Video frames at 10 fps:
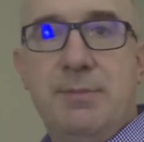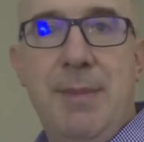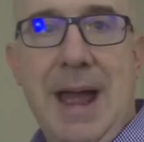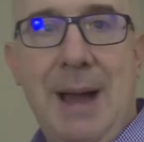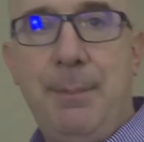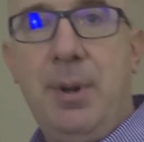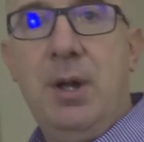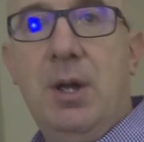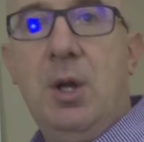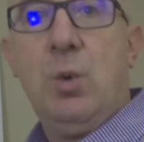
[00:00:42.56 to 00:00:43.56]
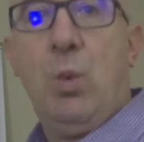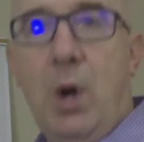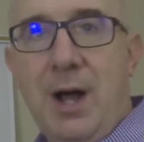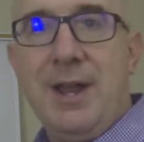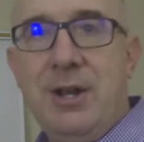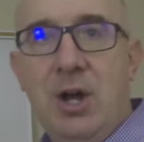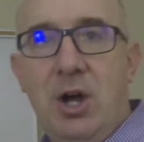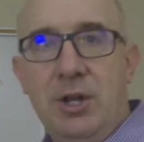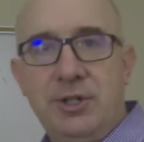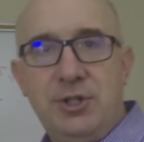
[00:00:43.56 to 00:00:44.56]
map one
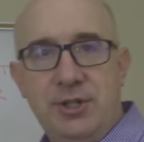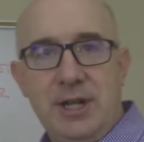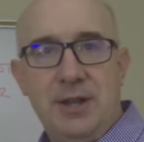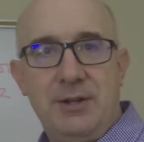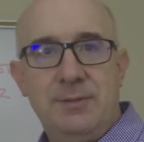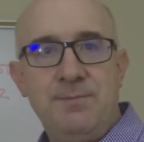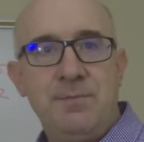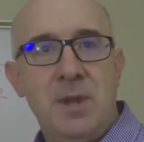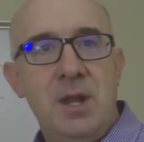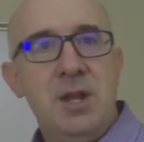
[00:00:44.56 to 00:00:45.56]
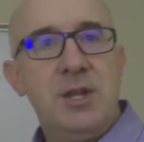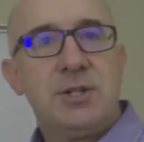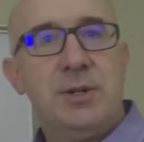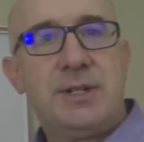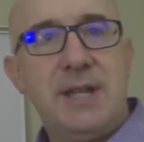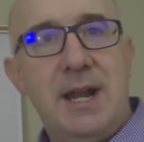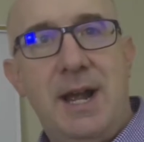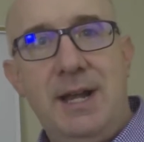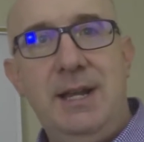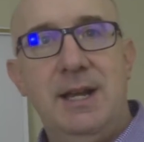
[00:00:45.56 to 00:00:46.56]
onto the other. So it's that
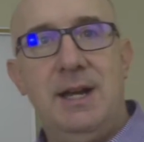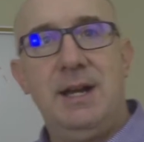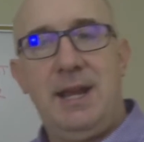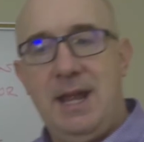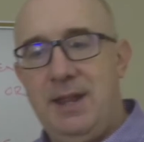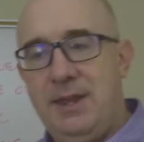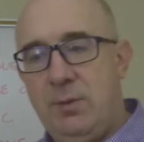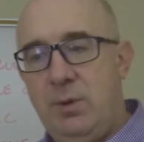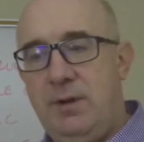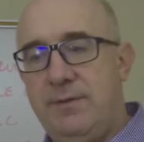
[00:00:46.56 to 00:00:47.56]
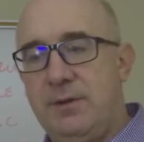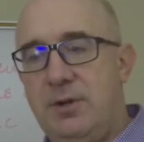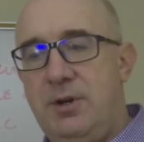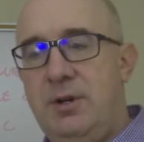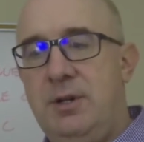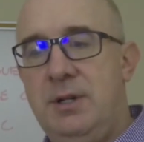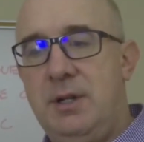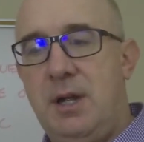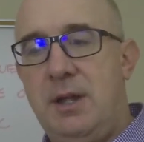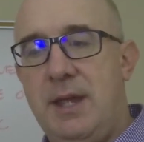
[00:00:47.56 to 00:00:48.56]
idea again that we've learned
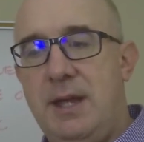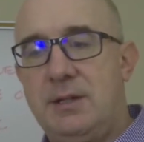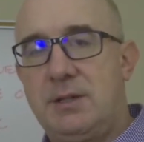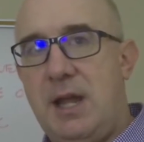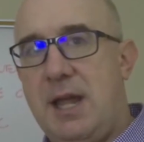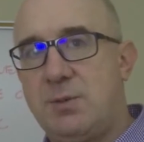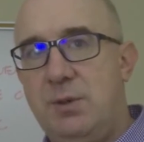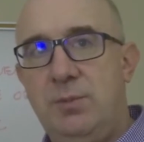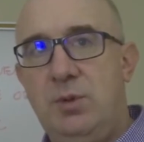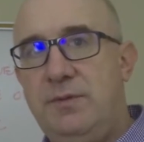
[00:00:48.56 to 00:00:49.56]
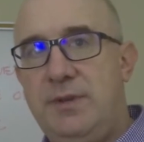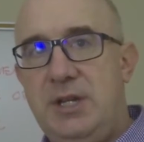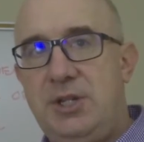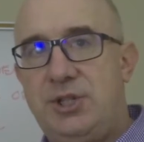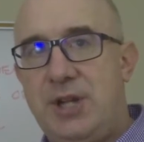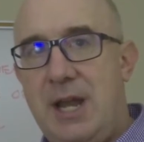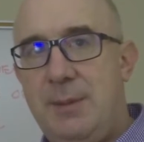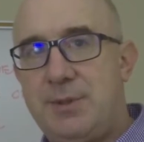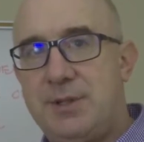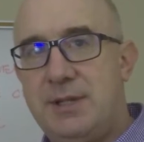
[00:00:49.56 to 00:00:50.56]
that as we move these
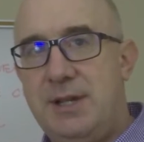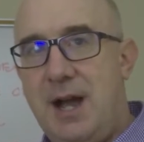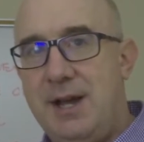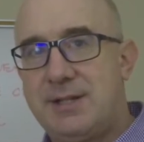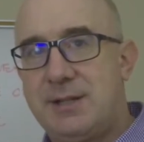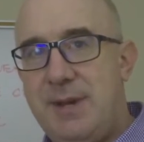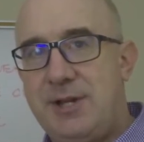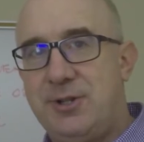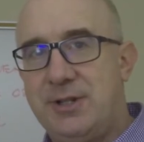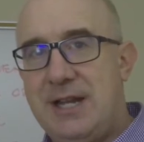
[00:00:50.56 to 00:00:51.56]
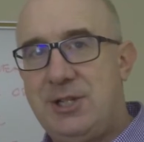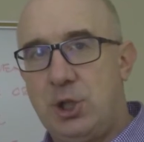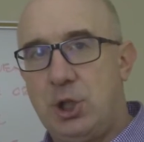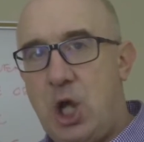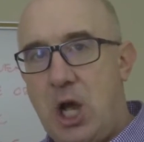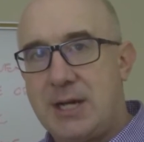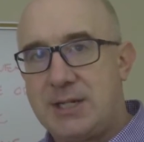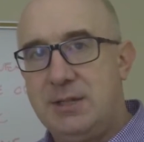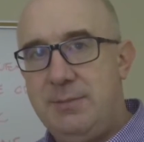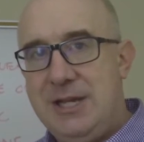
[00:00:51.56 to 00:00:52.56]
shapes, the isometric nature
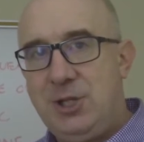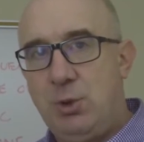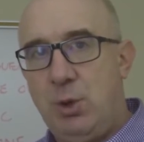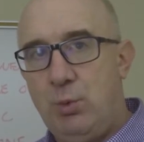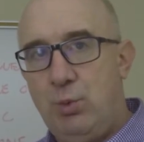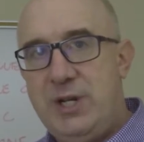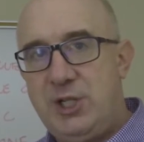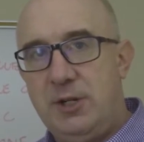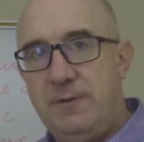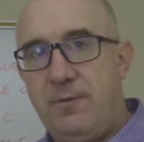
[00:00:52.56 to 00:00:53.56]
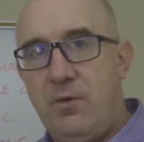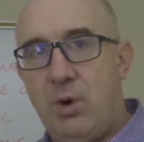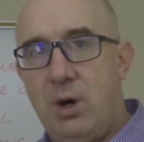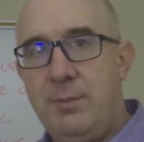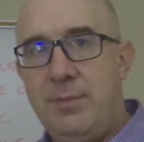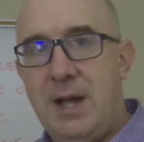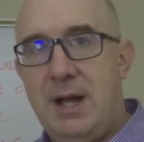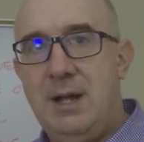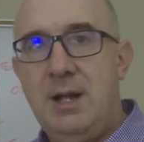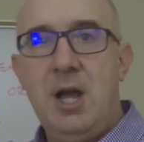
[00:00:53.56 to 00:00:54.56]
locks them into a rigid form,
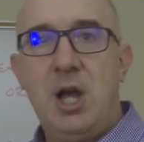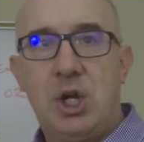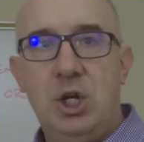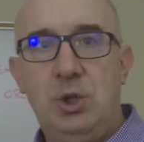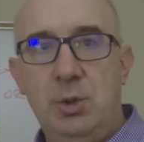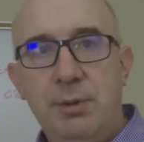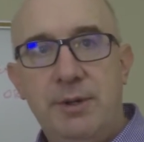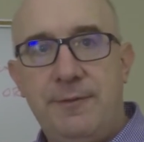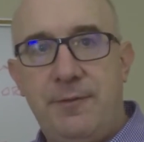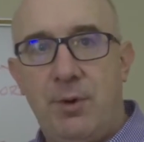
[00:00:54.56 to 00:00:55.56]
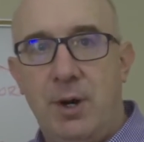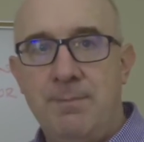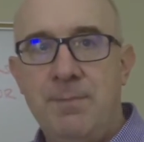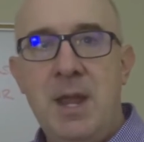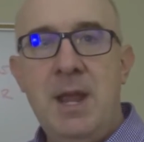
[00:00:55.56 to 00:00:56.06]
uh, a congruent form.